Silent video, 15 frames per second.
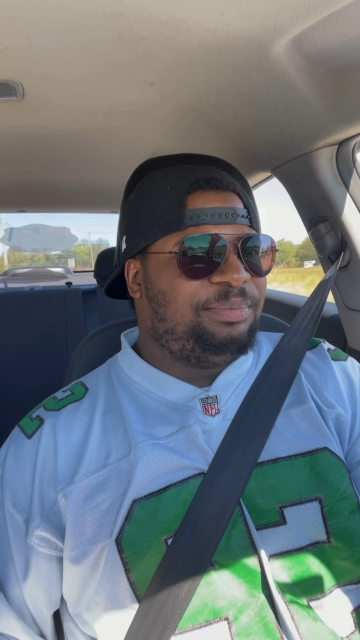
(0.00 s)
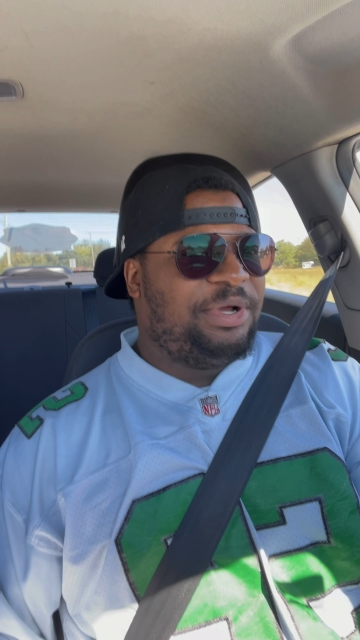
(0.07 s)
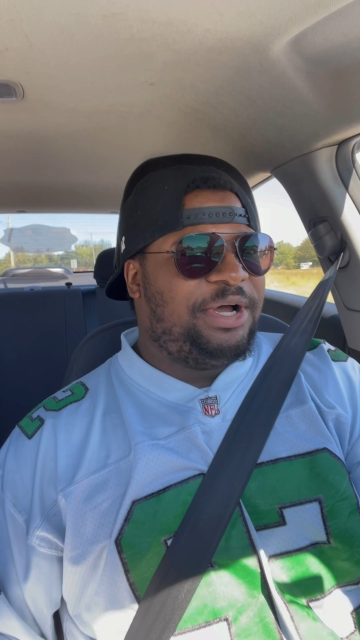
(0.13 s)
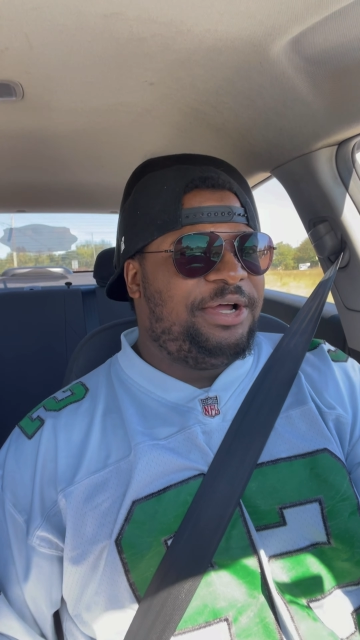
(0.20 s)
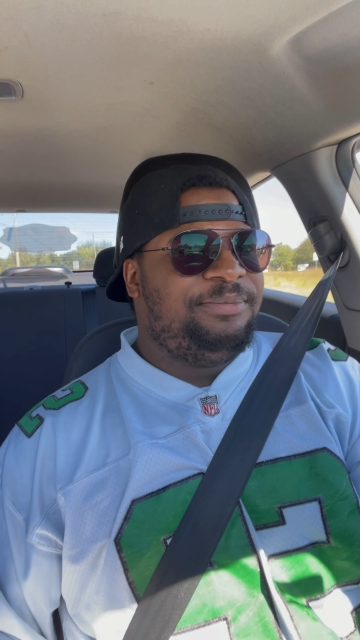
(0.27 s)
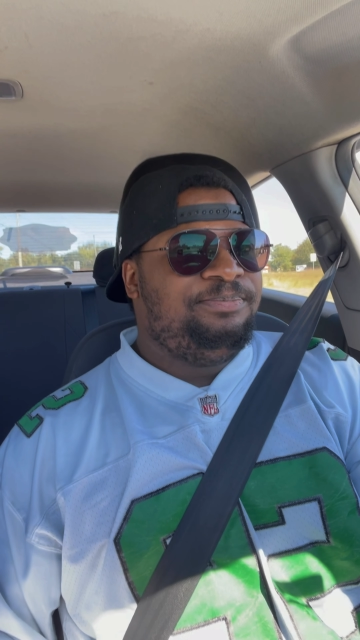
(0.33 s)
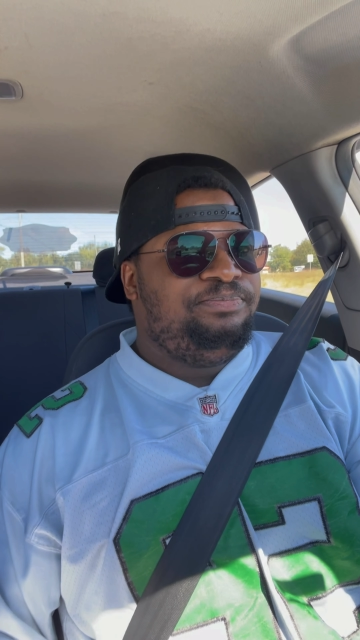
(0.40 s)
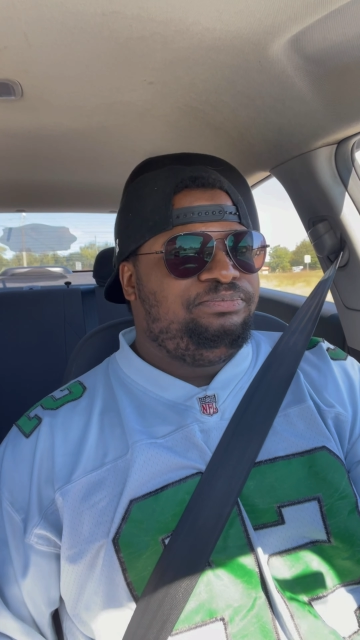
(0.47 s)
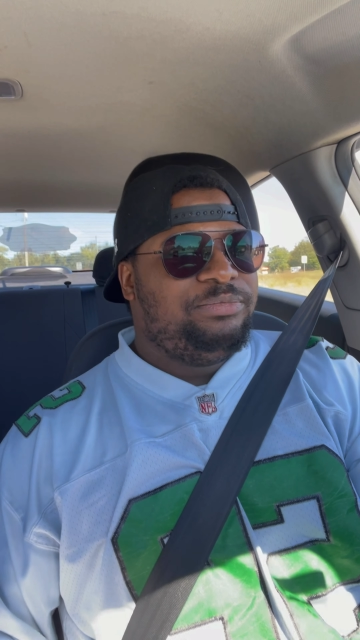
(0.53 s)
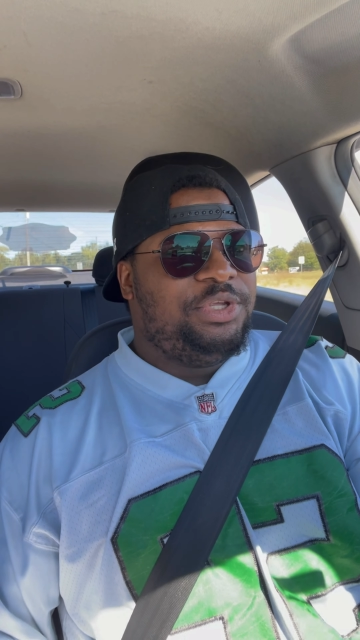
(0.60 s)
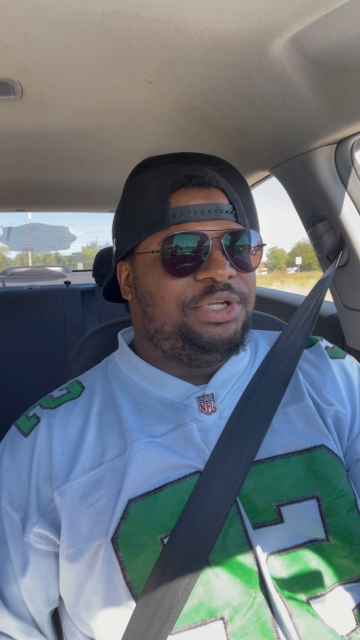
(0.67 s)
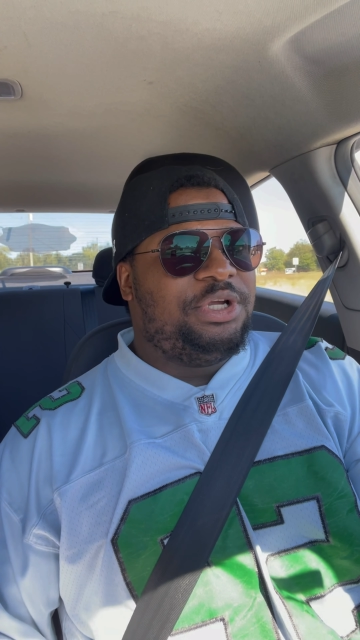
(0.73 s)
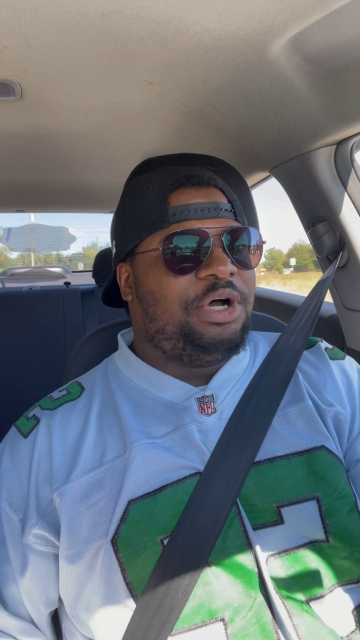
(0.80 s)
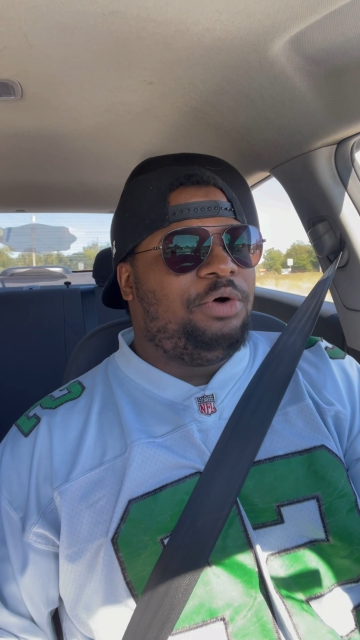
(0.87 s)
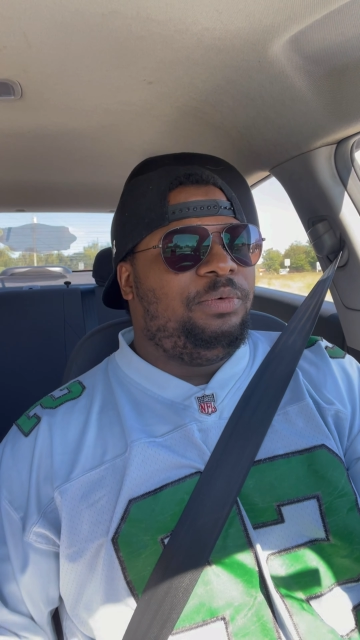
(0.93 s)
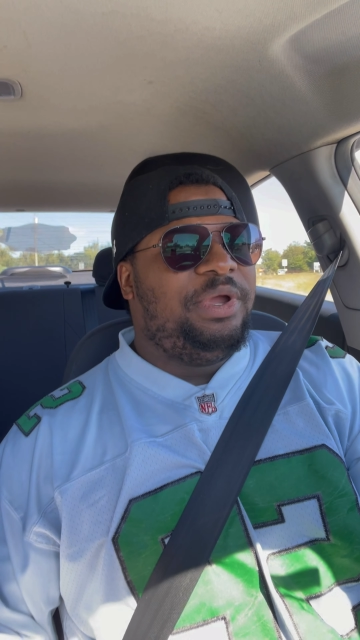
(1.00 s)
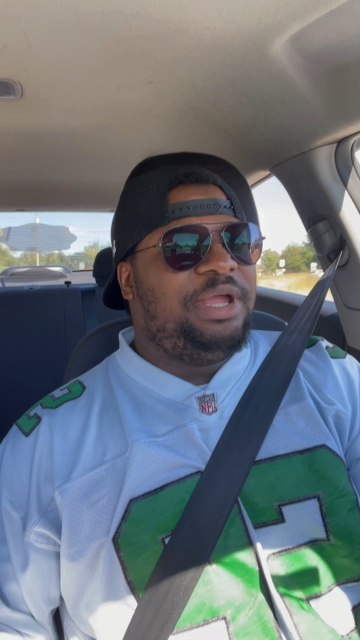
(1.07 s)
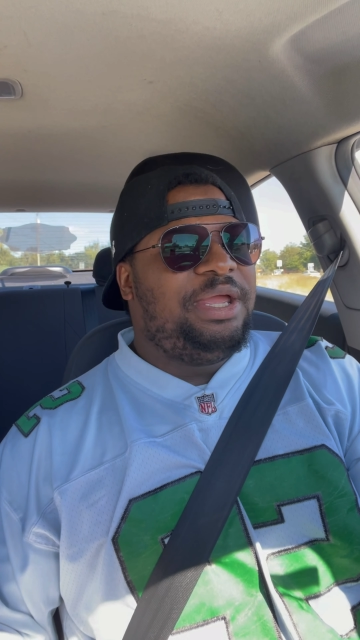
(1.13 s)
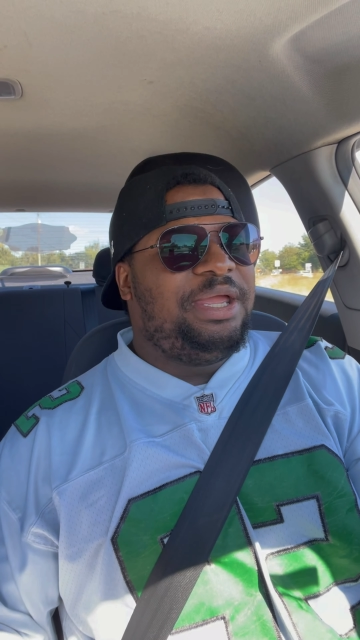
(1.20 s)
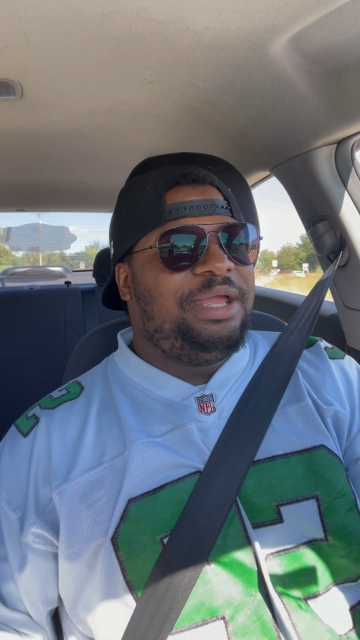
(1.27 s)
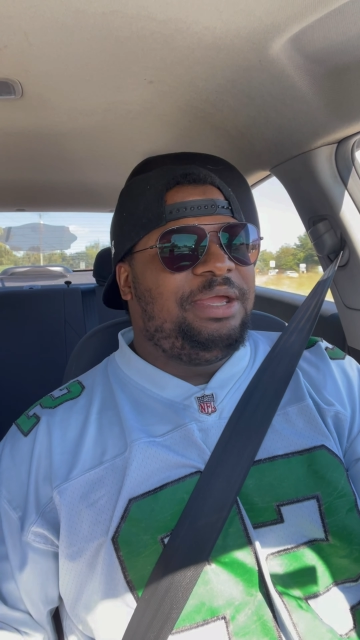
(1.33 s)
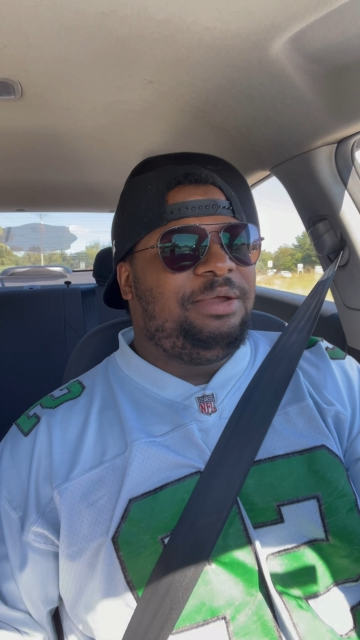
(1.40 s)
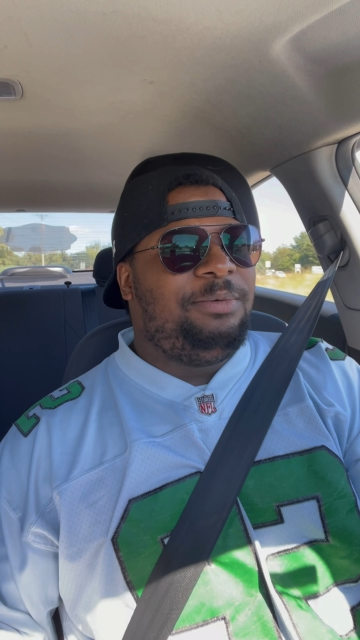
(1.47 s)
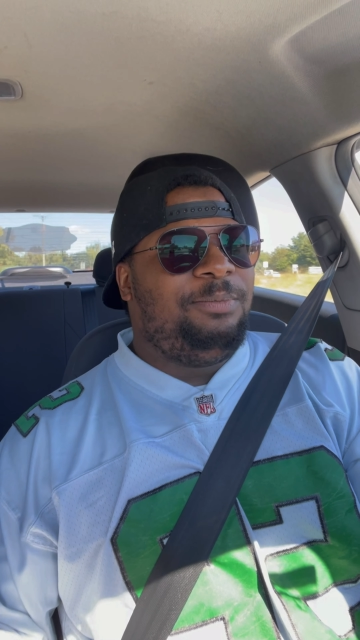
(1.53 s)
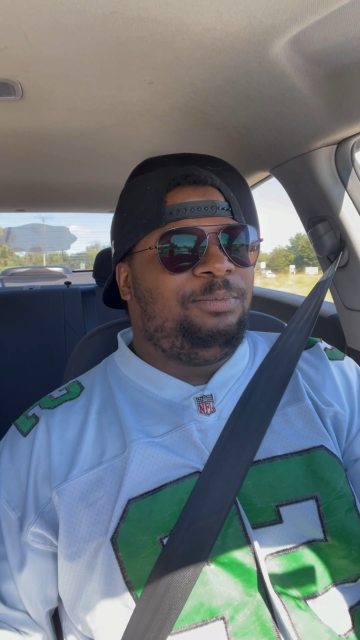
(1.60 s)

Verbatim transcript: but you know, we